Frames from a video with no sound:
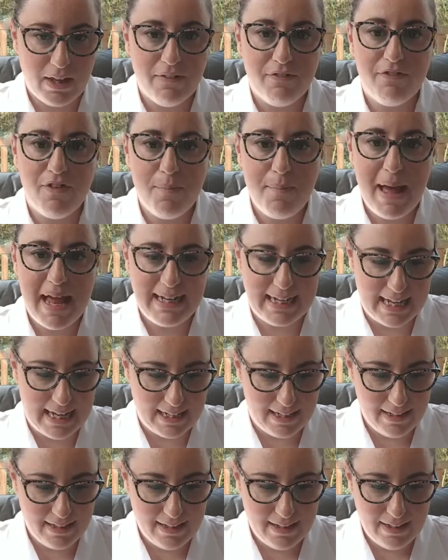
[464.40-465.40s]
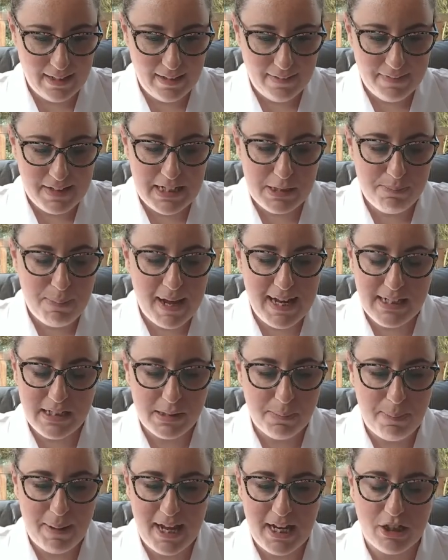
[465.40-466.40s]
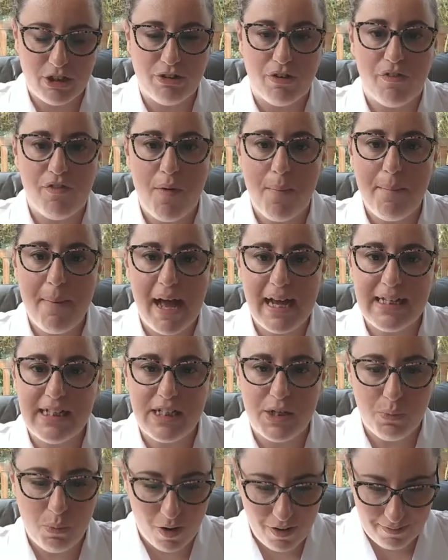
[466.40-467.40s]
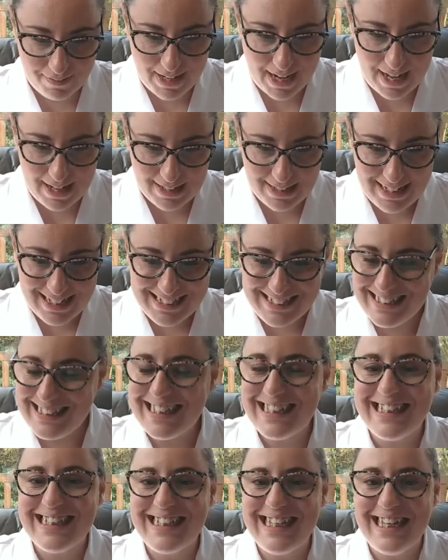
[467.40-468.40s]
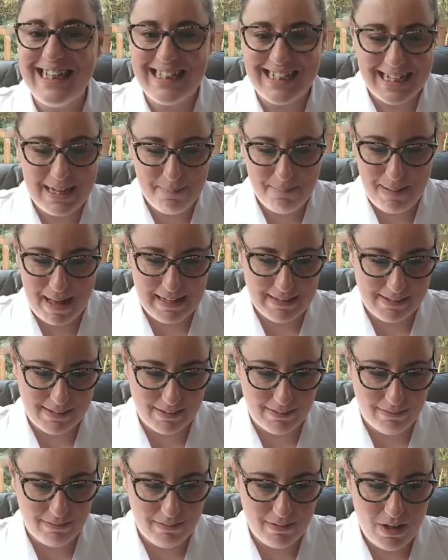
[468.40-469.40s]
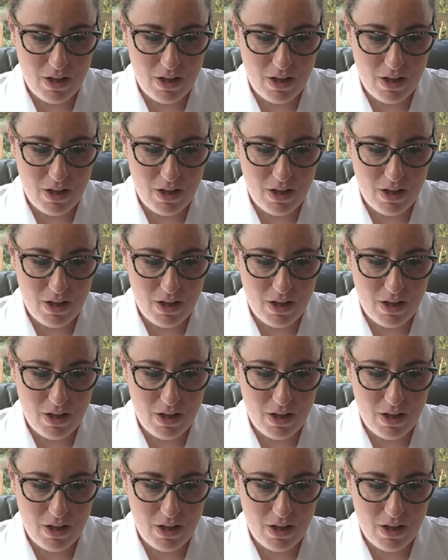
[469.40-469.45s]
For many, this paints a picture of a mighty warrior succeeding in battle.